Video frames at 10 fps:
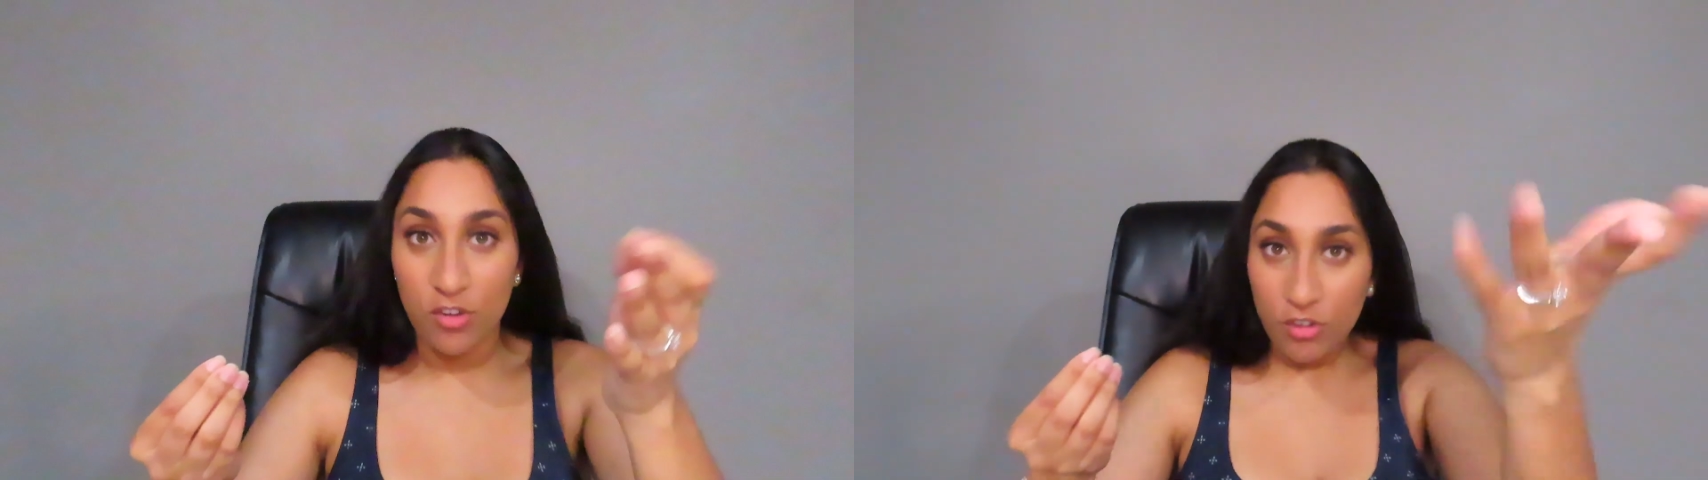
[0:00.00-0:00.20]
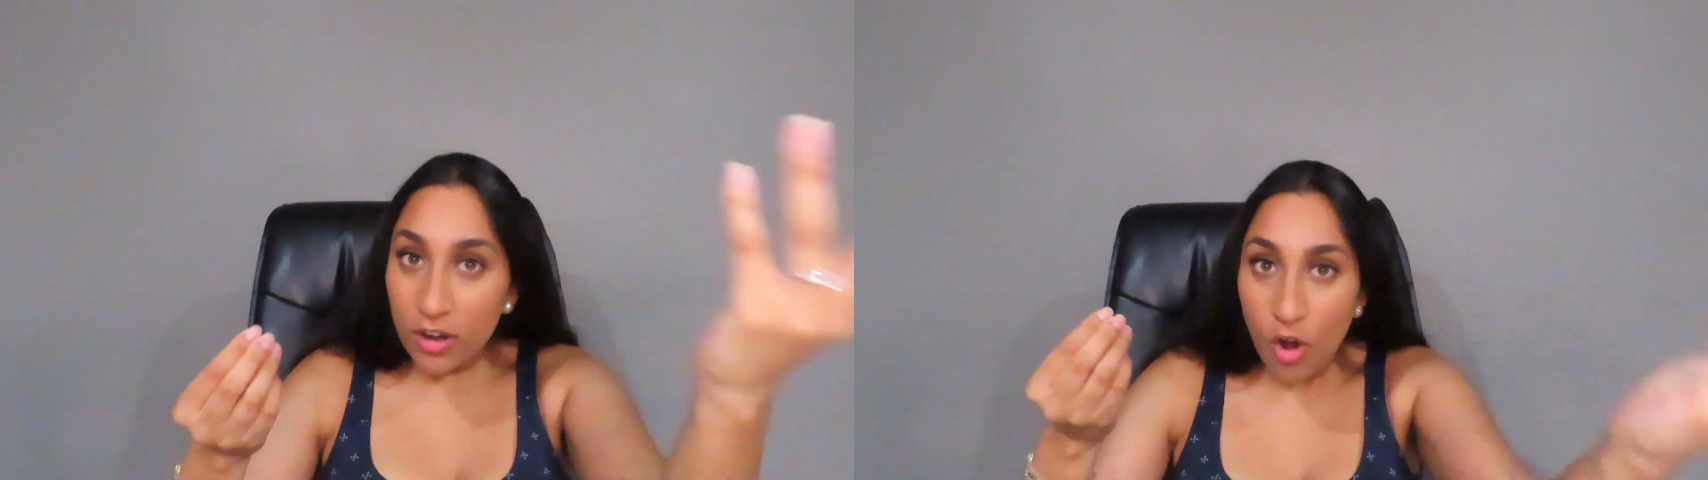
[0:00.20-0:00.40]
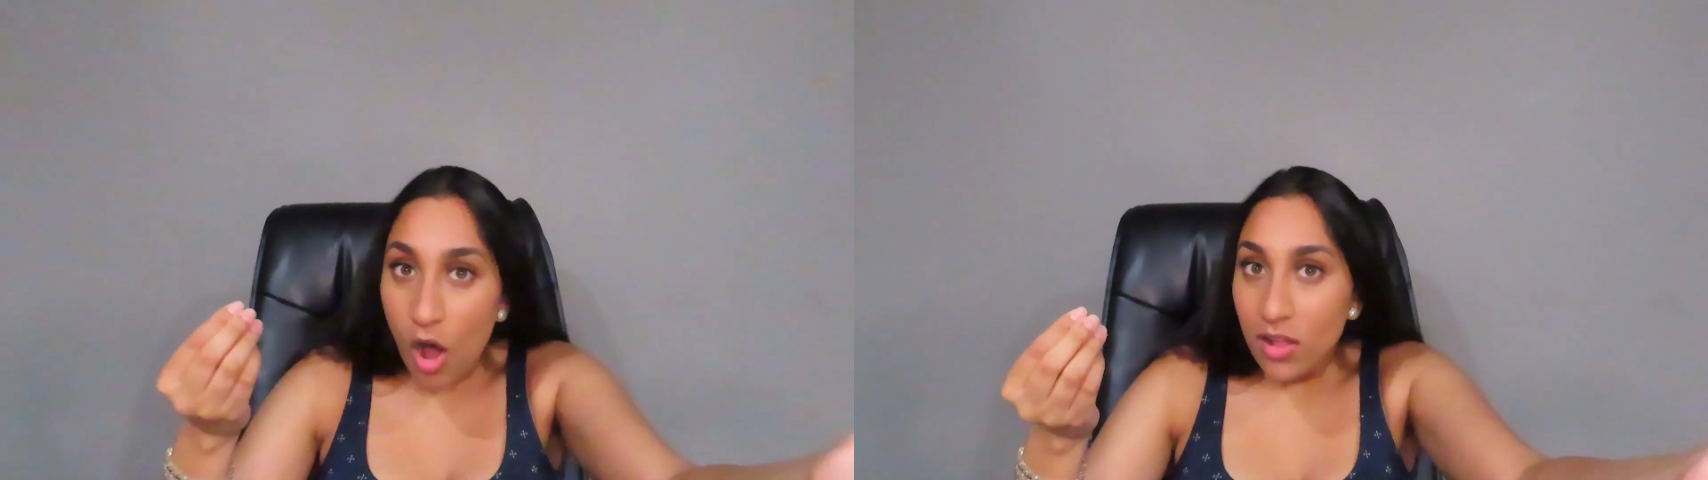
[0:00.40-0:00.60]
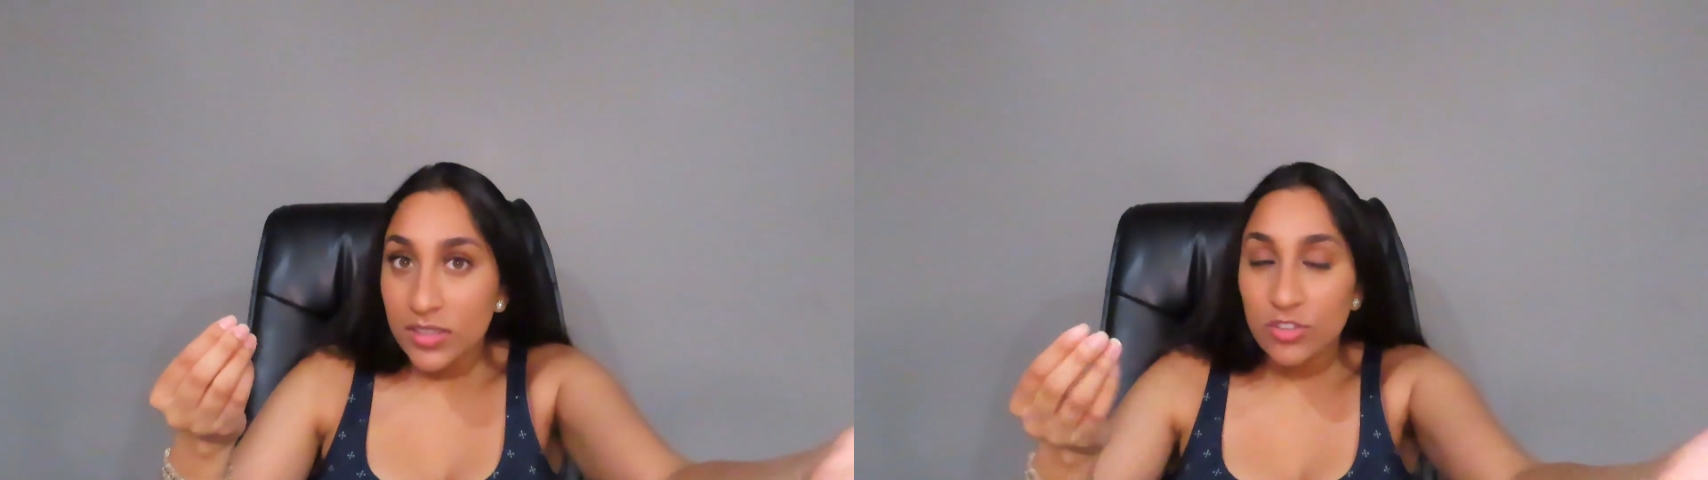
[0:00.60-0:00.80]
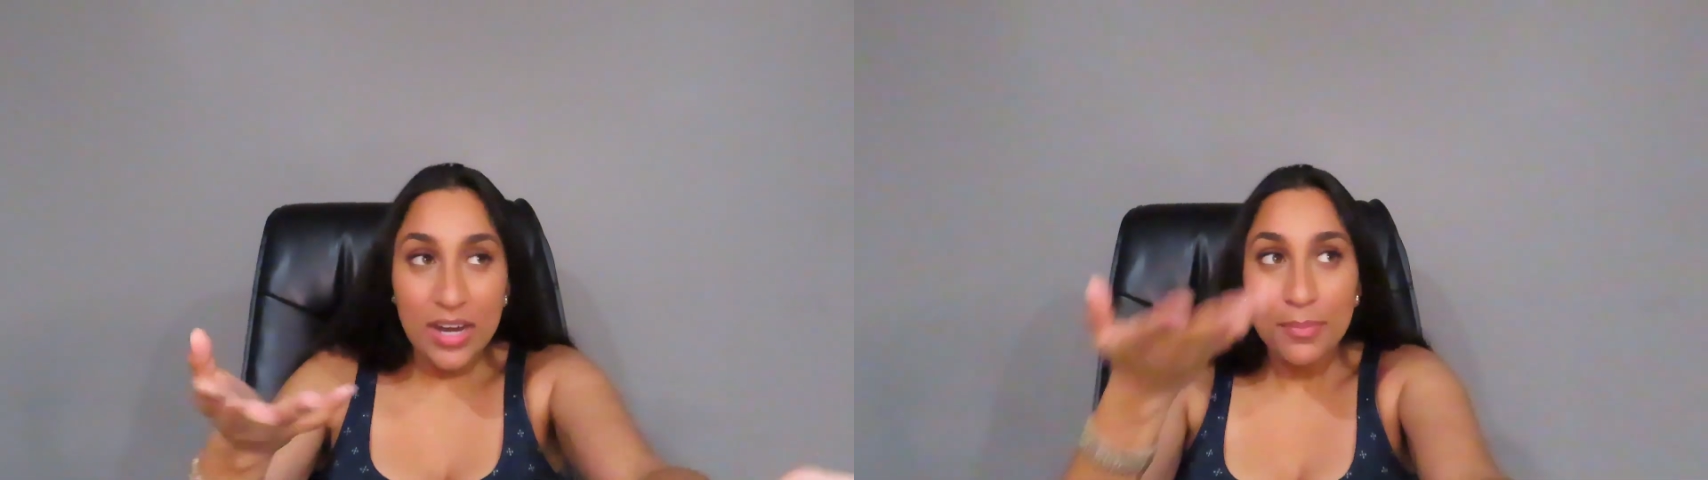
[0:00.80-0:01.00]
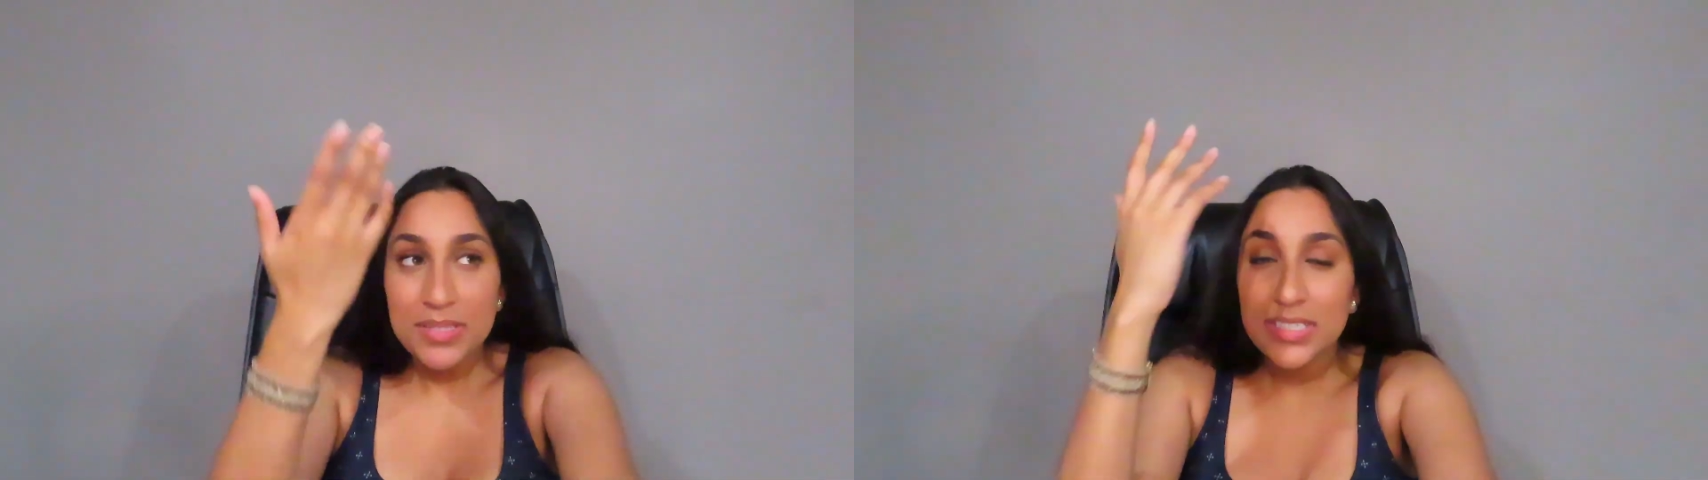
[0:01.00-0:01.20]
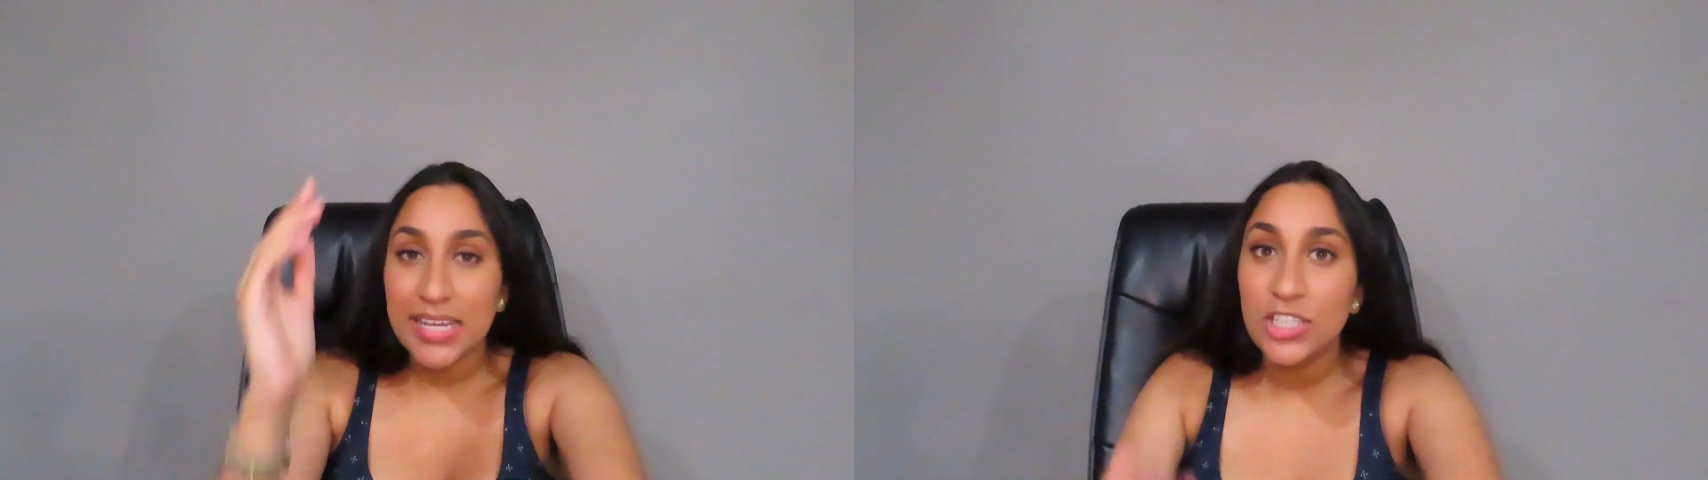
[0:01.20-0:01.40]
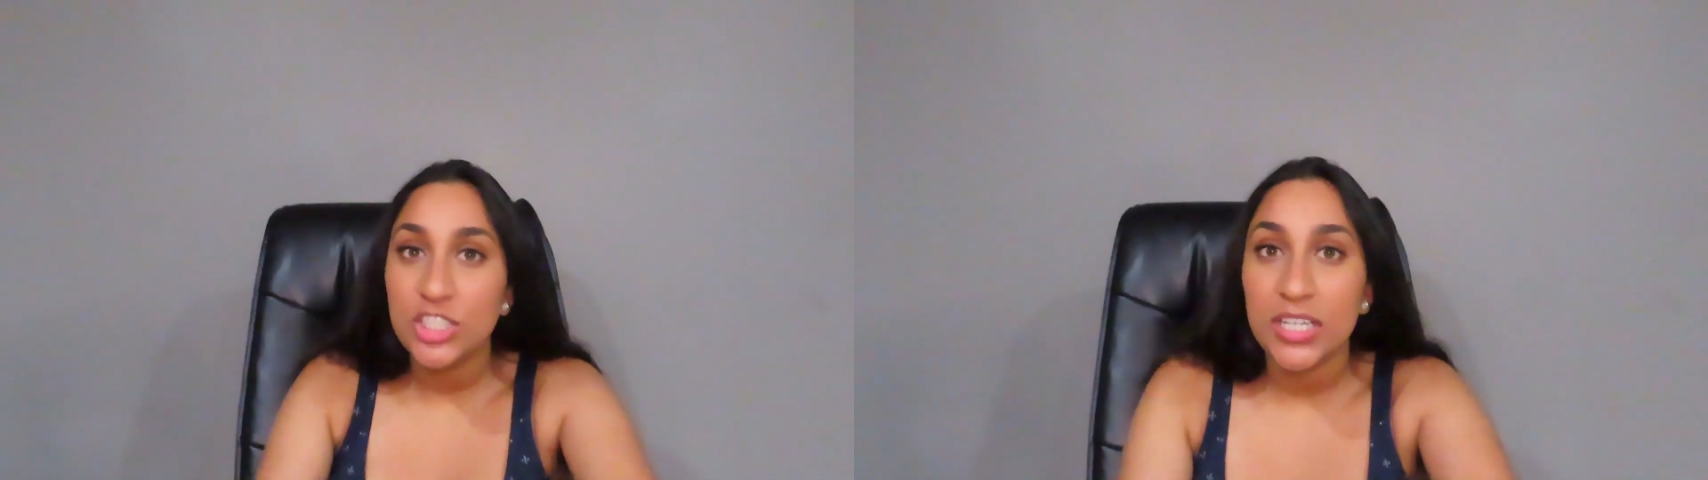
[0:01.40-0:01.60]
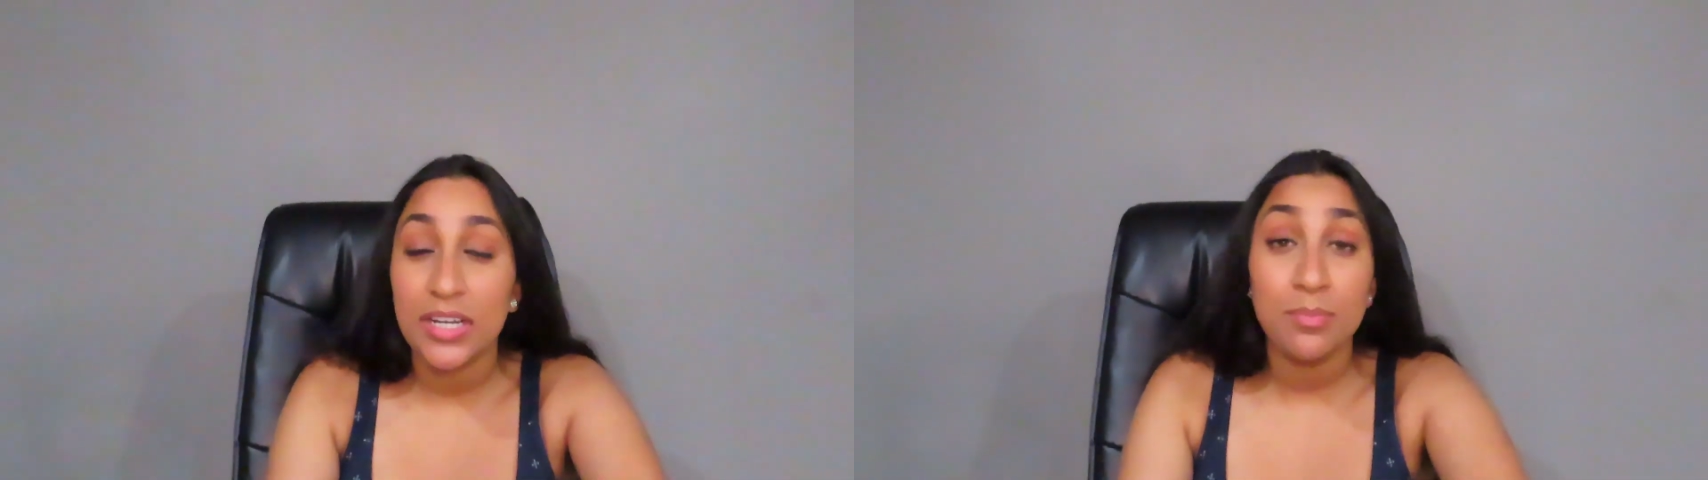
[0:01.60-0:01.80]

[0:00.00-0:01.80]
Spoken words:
call and grab his attention,